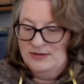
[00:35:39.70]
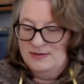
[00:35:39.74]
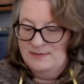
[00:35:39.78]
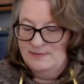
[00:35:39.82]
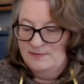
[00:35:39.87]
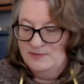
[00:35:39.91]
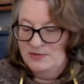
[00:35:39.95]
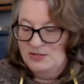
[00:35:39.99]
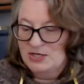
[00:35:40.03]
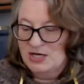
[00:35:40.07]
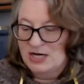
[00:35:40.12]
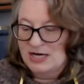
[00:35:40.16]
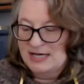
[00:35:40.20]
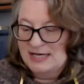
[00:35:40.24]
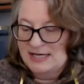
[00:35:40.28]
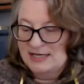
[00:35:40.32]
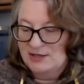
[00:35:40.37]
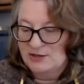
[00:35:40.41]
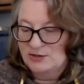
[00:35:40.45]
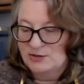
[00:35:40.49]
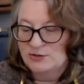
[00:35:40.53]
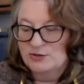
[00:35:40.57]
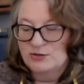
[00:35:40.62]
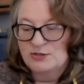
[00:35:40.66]

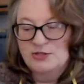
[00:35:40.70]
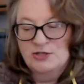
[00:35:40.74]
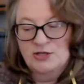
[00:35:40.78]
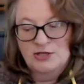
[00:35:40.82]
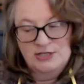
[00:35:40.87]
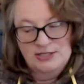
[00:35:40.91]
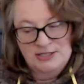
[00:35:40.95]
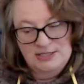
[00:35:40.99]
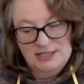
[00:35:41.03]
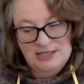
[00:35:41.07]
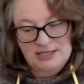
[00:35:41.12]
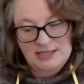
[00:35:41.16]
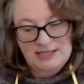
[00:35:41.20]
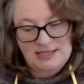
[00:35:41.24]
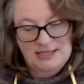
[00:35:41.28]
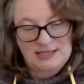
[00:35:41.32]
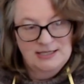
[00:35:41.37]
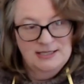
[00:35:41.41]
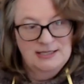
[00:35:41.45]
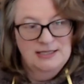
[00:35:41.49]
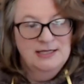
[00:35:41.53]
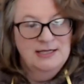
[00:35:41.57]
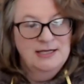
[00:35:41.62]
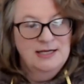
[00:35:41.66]
dyeing or not
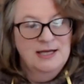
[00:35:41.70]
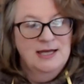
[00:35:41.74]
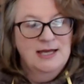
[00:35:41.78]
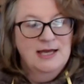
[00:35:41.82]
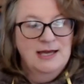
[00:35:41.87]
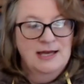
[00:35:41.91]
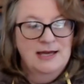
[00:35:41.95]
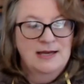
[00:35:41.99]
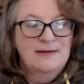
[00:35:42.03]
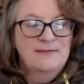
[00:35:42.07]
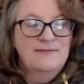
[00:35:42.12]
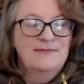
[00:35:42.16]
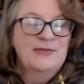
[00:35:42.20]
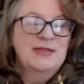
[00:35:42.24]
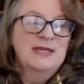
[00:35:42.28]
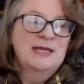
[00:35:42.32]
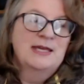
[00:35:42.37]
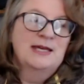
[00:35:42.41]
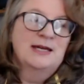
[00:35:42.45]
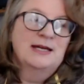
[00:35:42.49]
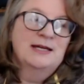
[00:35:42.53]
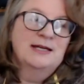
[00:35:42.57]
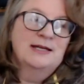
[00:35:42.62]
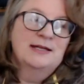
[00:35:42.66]
dyeing the
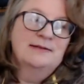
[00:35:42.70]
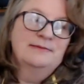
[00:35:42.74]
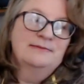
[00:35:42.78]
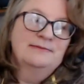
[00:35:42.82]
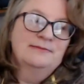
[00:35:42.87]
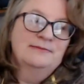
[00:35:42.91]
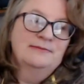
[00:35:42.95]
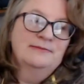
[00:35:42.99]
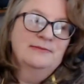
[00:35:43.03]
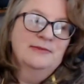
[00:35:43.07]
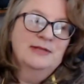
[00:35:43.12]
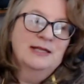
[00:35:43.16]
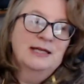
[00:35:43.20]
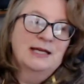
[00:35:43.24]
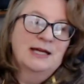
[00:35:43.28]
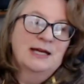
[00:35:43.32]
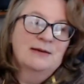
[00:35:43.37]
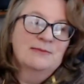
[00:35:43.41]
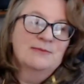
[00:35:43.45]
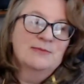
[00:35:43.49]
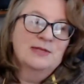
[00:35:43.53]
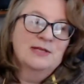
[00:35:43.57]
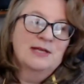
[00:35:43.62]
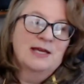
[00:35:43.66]
yarn that
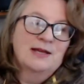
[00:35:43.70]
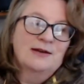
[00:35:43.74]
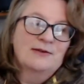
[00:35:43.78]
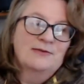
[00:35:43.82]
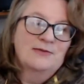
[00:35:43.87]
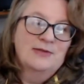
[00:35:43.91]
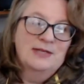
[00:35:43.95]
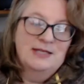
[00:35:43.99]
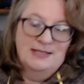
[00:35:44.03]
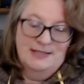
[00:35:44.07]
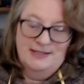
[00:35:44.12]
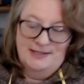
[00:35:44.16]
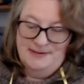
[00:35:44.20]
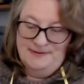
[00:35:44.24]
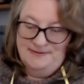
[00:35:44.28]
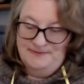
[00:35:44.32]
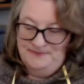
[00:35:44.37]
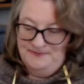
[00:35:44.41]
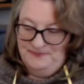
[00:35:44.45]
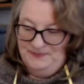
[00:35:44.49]
comes out of this.